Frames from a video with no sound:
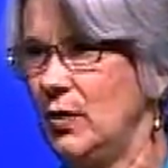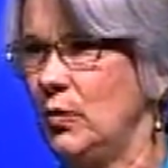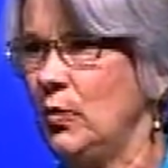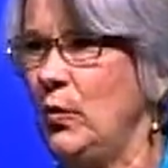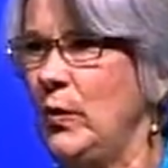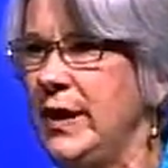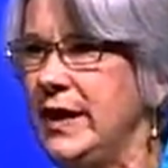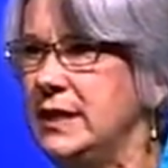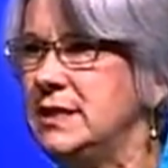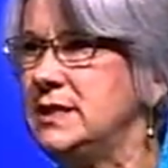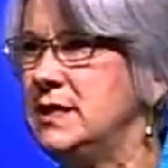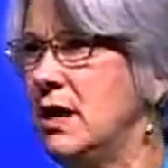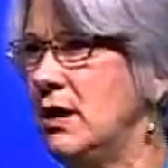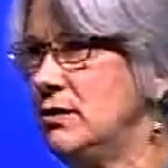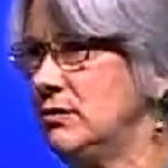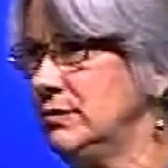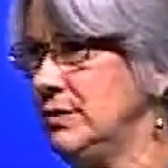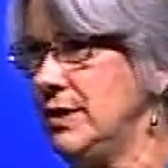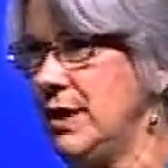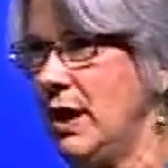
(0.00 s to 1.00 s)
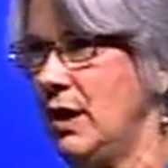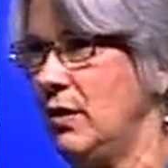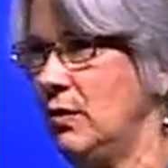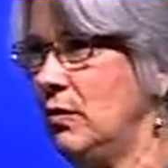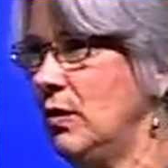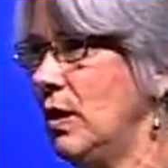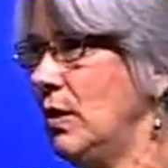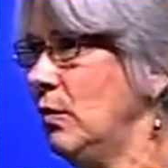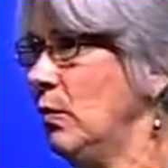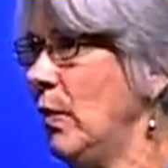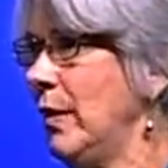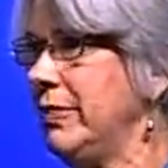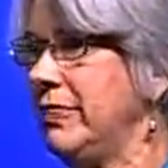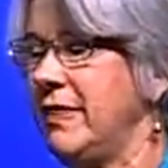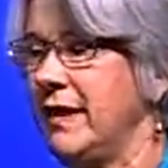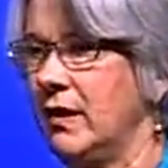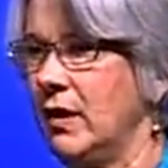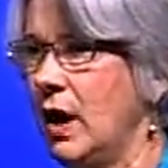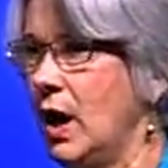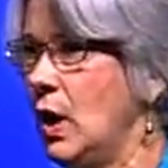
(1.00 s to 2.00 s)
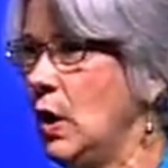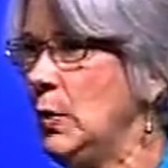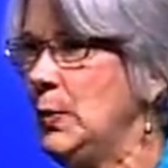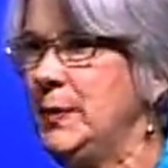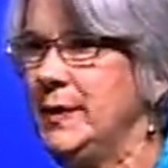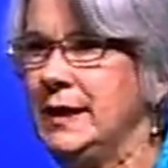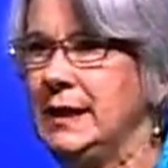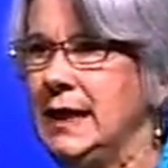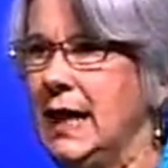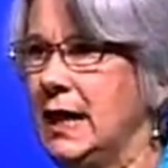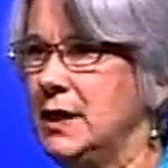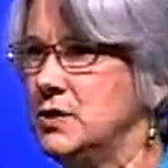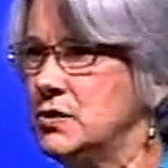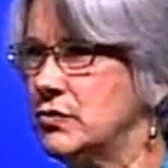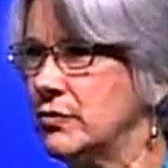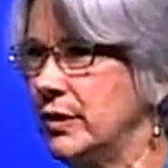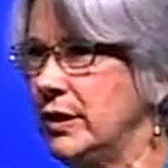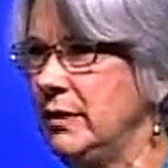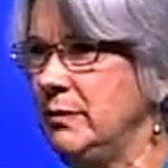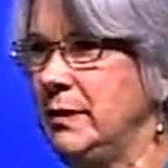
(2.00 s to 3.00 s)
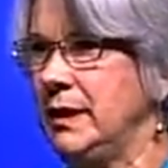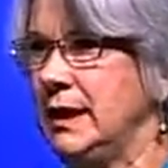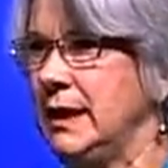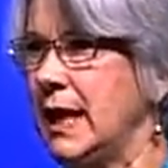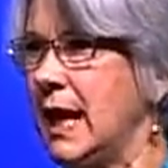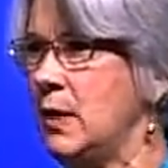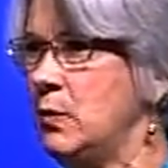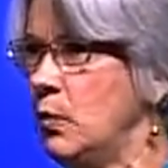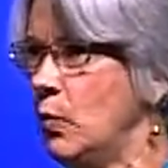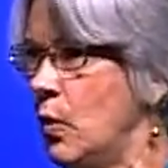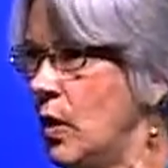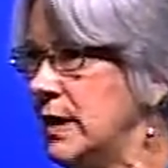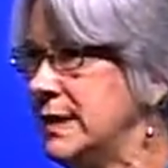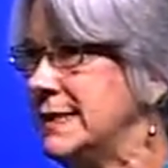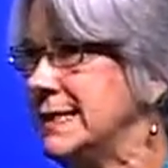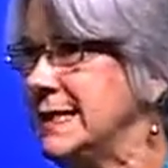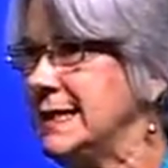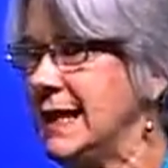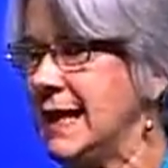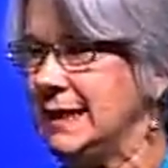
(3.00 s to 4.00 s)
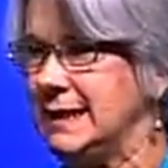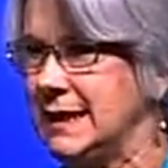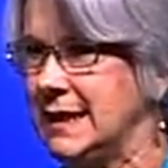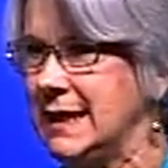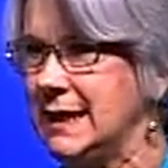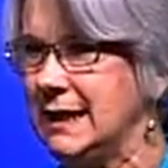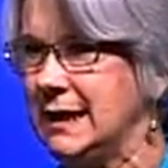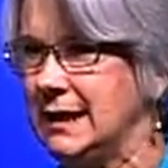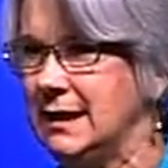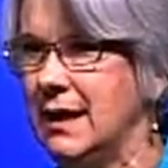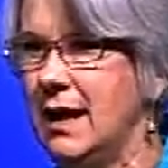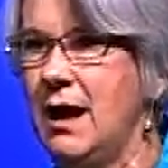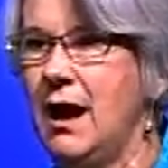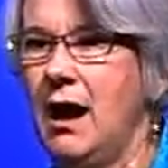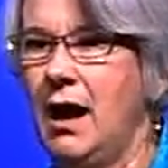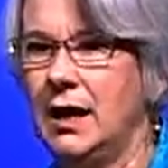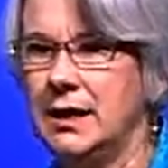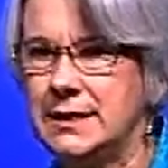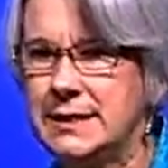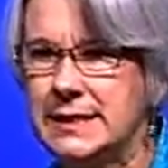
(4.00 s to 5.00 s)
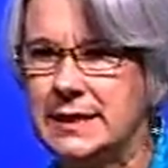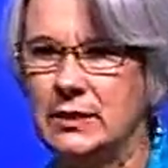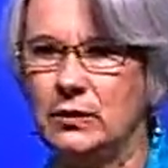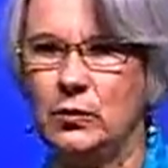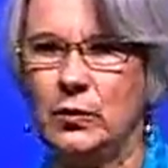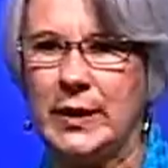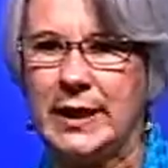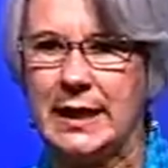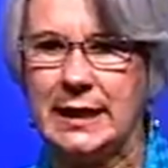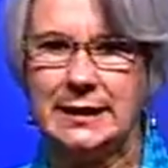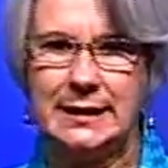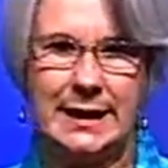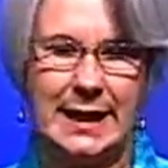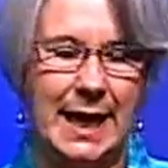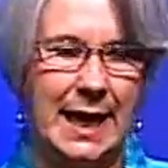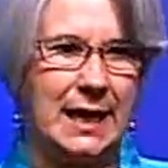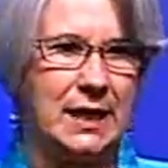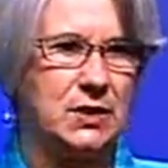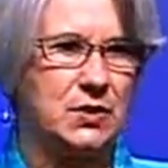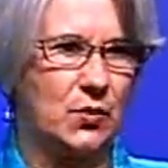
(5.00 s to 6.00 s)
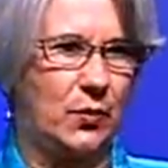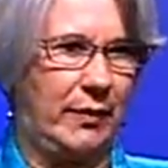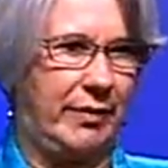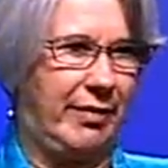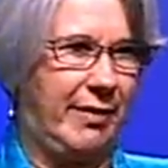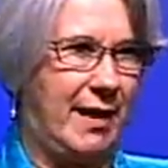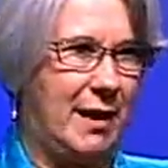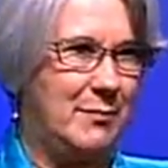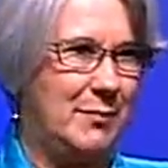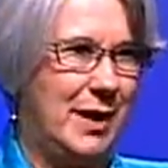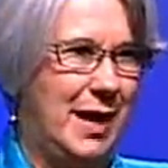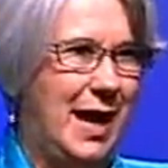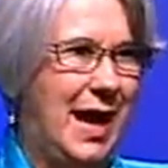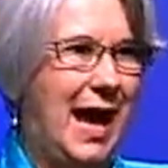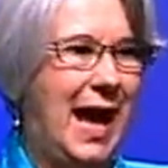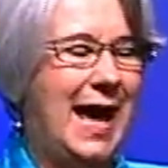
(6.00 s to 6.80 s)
We don't know what they're hoping and dreaming and wanting and needing until we engage with them.